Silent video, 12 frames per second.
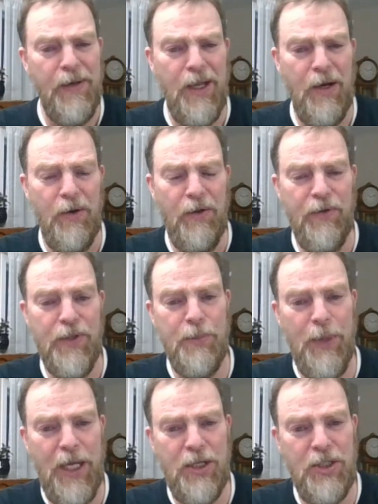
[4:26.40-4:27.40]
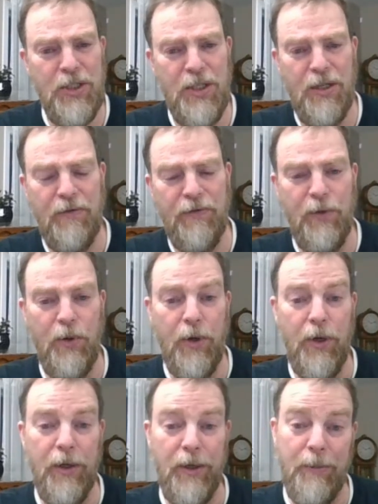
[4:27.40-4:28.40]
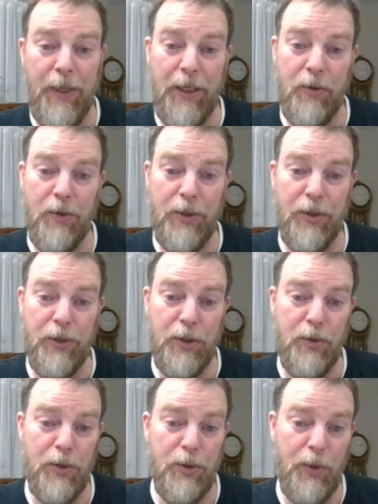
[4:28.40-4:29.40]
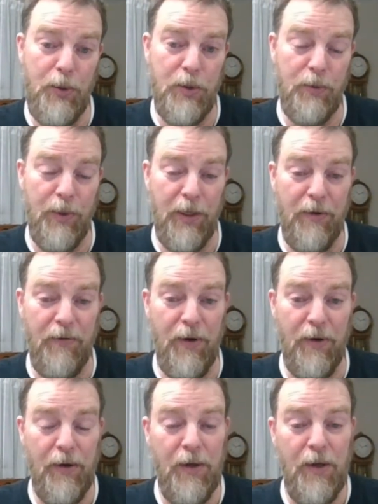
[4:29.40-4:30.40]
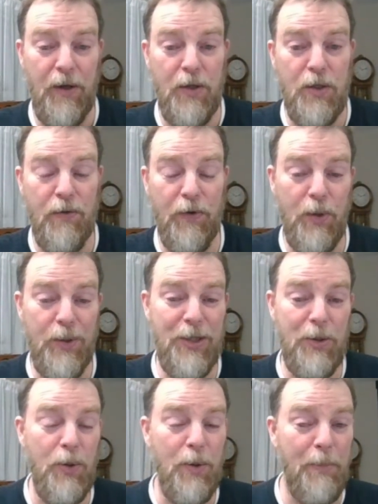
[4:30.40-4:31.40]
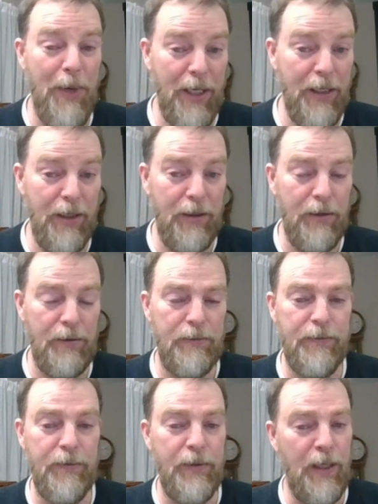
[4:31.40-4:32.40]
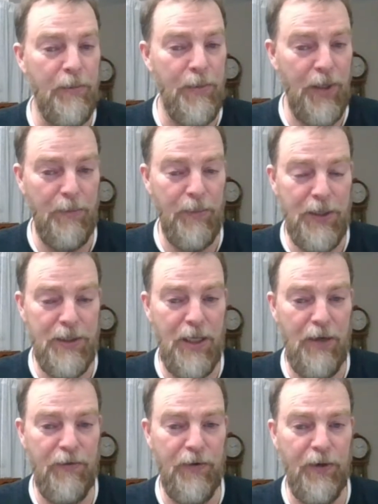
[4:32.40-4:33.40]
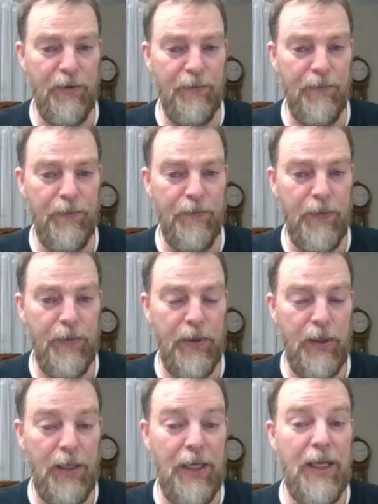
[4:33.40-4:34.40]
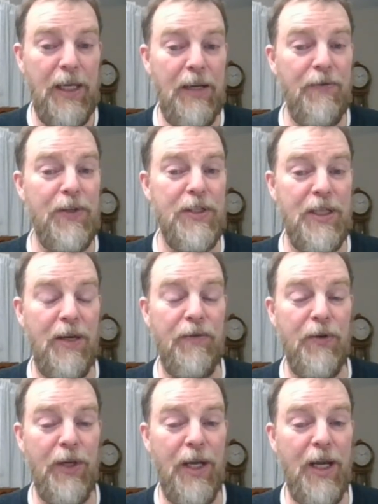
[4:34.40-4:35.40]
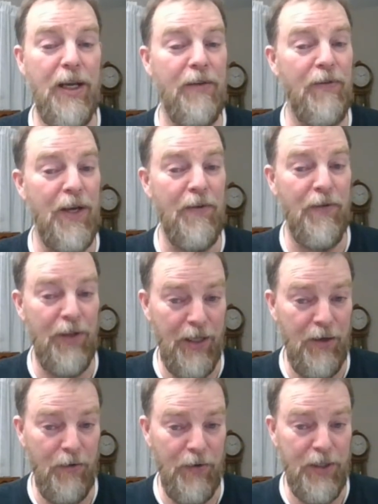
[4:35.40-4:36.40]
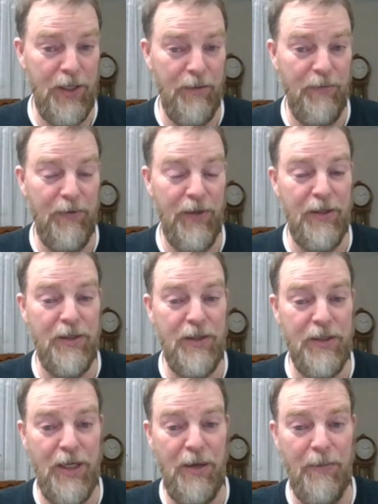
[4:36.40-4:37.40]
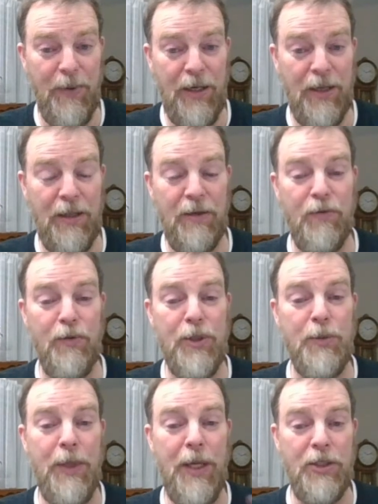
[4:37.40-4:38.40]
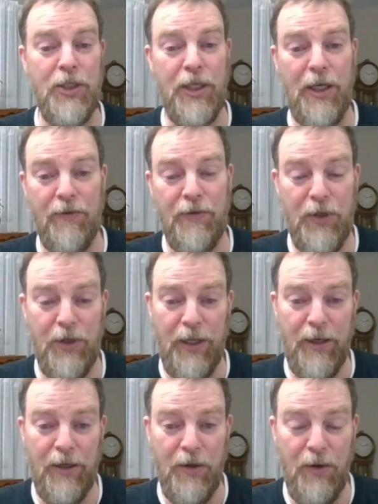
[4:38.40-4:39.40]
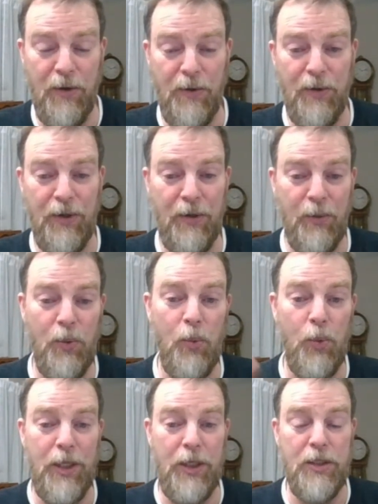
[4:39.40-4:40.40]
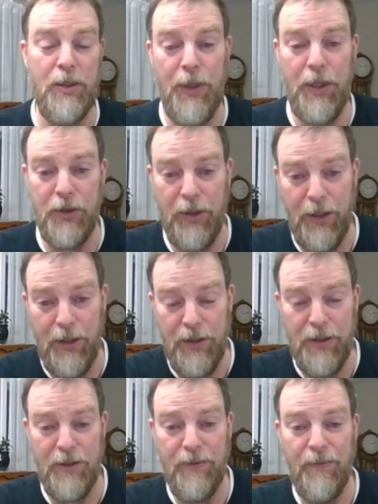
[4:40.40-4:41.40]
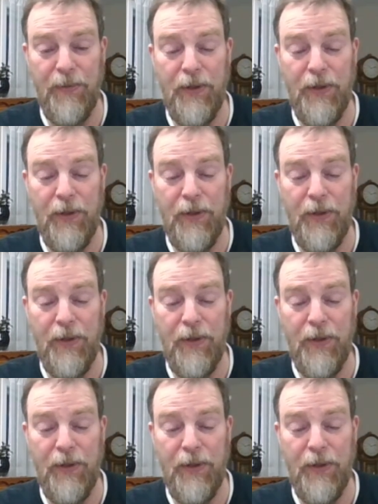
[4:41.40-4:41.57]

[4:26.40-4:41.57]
Now, if it splashes on the floor, it might go into your shoes or boots or whatever. So if it goes into a bucket, that might be safer. Even safer yet, if you have a lid over top of it to stop anything from splashing after you let it go. Release the pressure, that is.